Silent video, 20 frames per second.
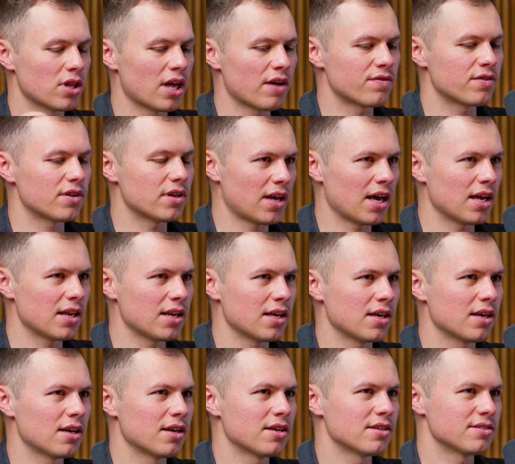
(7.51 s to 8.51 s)
left
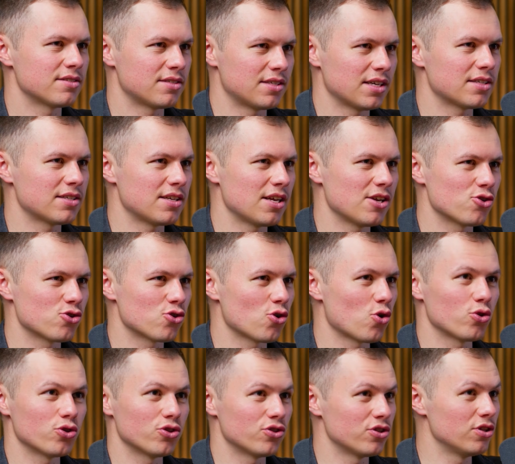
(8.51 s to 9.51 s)
Haiti, 16 years
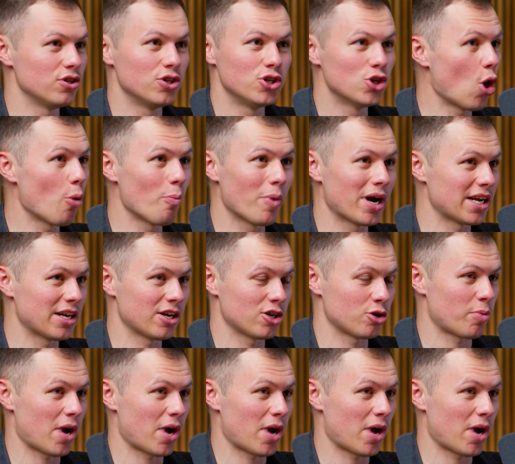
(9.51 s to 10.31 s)
old, no money in your